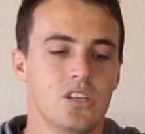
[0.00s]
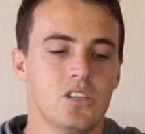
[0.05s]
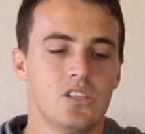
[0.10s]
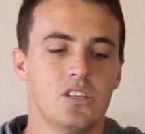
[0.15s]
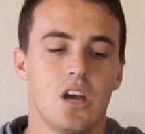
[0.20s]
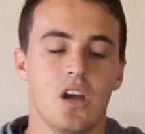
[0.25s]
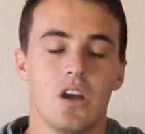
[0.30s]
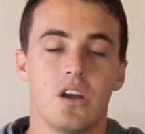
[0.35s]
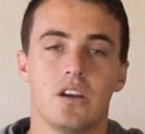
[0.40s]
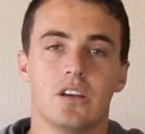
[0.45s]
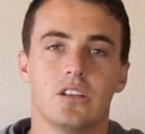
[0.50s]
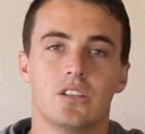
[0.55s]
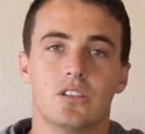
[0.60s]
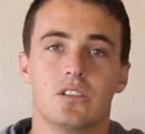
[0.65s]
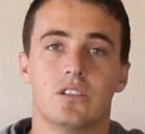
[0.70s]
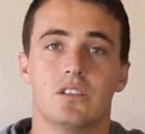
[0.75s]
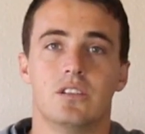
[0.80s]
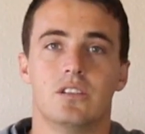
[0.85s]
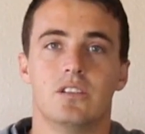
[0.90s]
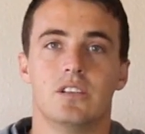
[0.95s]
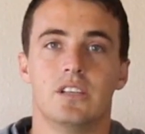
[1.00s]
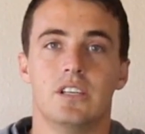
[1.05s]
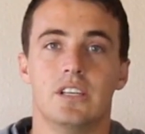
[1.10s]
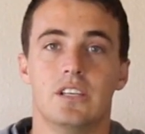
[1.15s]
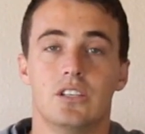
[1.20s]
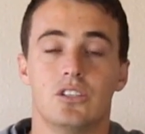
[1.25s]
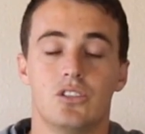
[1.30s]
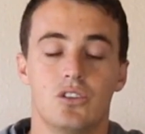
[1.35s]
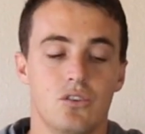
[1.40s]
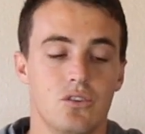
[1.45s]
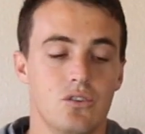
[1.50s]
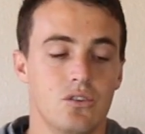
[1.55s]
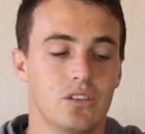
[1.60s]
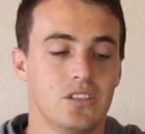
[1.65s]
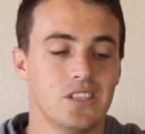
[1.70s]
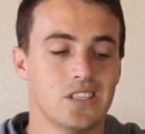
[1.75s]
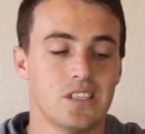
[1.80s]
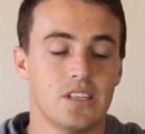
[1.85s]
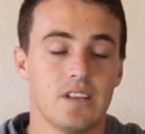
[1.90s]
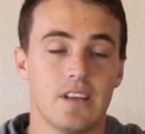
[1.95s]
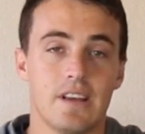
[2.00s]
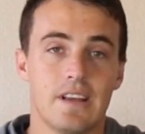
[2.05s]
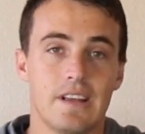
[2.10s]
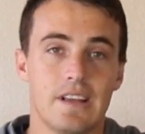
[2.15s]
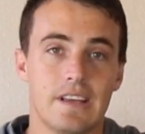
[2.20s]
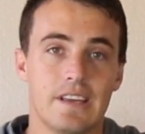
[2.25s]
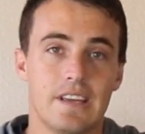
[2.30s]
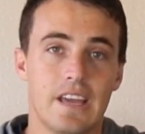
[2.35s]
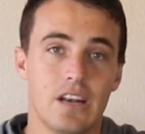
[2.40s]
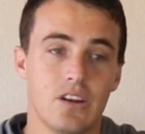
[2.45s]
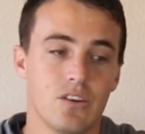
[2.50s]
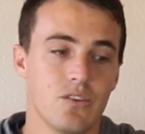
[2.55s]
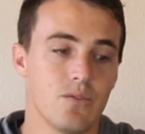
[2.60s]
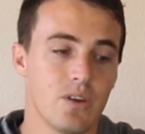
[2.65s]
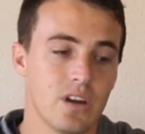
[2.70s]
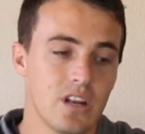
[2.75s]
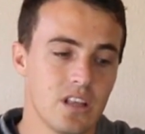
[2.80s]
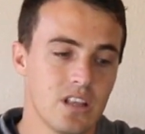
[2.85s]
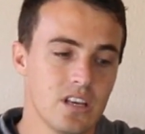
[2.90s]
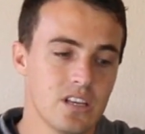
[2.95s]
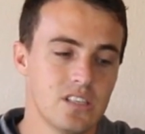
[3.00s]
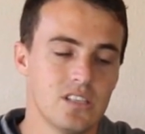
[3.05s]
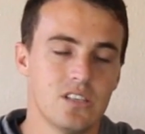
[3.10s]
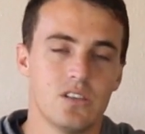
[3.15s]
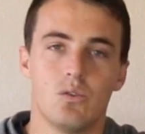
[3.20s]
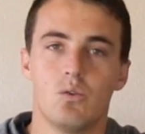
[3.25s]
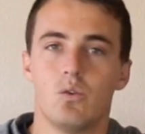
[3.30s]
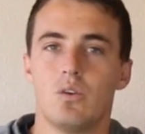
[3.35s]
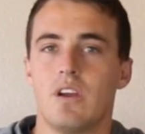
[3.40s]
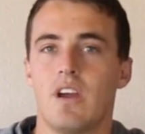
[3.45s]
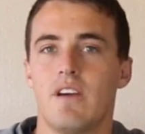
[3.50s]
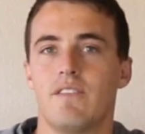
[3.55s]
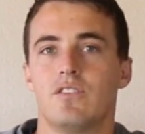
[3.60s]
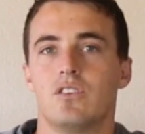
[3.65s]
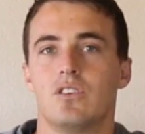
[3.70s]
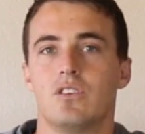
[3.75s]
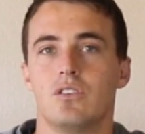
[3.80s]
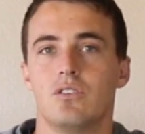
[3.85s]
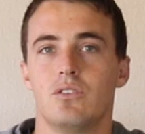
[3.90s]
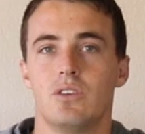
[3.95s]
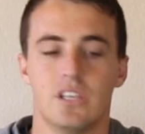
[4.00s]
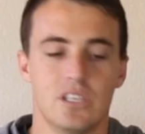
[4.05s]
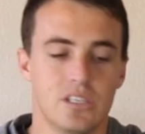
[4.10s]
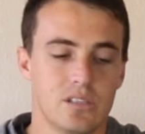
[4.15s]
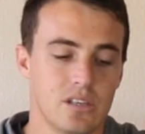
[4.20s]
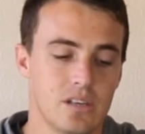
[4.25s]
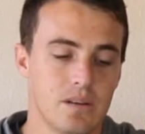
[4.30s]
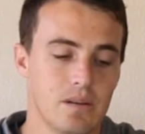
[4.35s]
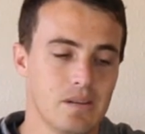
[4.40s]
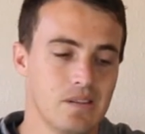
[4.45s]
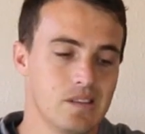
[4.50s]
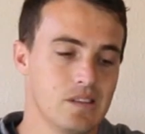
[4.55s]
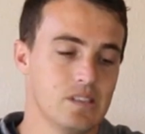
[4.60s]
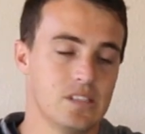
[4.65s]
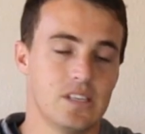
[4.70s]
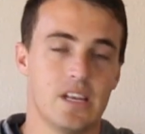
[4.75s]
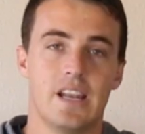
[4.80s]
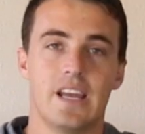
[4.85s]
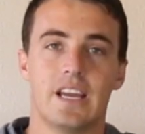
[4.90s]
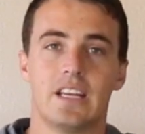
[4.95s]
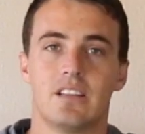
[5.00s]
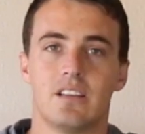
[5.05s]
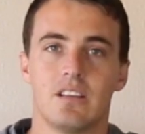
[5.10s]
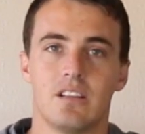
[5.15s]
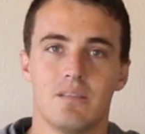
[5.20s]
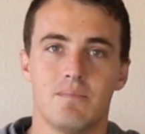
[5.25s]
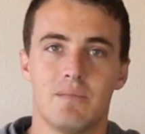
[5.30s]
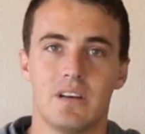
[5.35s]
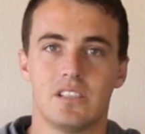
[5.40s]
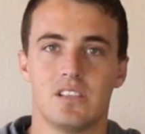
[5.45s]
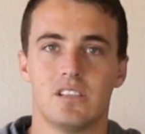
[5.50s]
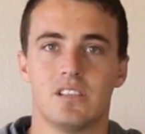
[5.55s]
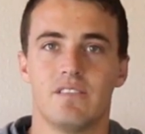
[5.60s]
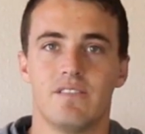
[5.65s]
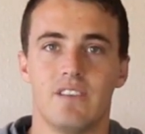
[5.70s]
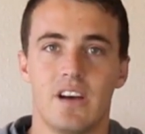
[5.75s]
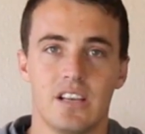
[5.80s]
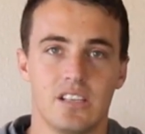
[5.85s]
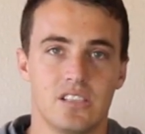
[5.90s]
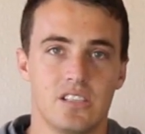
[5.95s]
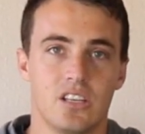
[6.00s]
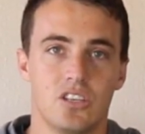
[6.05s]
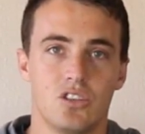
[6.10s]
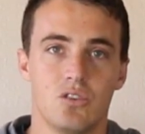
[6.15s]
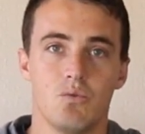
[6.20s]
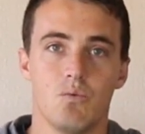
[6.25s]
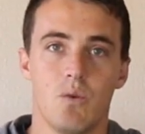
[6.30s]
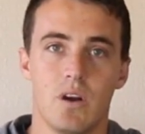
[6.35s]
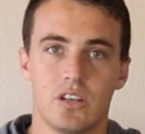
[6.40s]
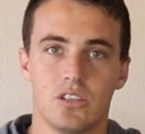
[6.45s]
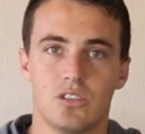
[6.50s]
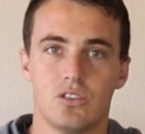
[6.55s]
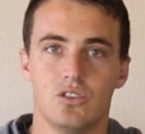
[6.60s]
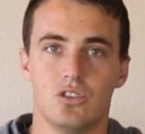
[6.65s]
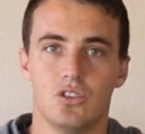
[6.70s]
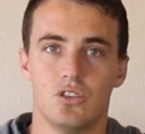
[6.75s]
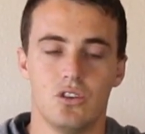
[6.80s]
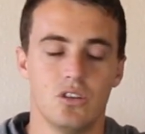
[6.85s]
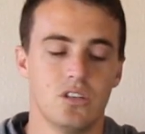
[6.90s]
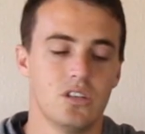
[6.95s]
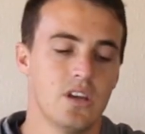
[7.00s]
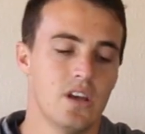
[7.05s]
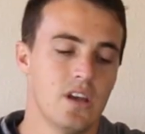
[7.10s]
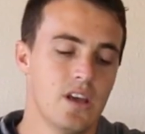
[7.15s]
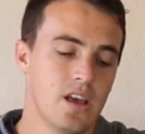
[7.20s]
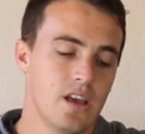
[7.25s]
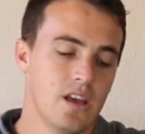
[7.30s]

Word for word: So the, to just get rid of this, all you have to do is select the muzzle device that you want to shoot.